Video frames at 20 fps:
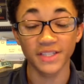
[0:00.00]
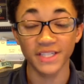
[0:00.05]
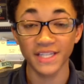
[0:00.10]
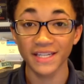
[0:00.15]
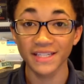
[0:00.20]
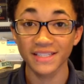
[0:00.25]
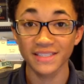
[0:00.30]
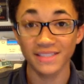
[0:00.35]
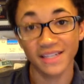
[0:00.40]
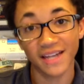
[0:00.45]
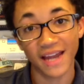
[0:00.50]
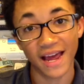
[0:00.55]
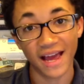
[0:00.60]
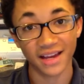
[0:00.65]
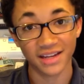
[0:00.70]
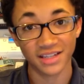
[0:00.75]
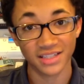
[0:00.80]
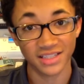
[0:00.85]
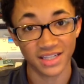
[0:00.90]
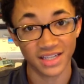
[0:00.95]
Yeast in
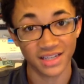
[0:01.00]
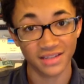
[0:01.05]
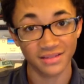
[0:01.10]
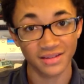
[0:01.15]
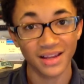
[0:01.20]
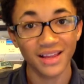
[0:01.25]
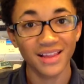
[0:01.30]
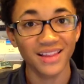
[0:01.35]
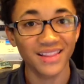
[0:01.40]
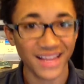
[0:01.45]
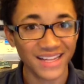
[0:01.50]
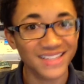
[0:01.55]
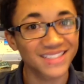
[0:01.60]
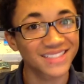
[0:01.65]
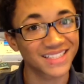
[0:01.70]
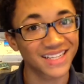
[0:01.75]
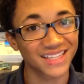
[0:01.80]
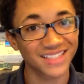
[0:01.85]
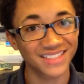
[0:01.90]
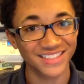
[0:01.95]
Action. Let's
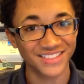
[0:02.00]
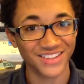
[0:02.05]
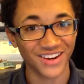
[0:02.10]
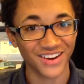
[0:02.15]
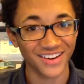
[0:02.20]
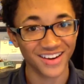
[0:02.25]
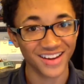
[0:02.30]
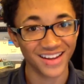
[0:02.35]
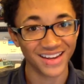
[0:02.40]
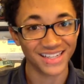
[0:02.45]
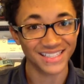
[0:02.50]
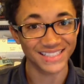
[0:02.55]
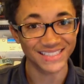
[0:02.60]
get started.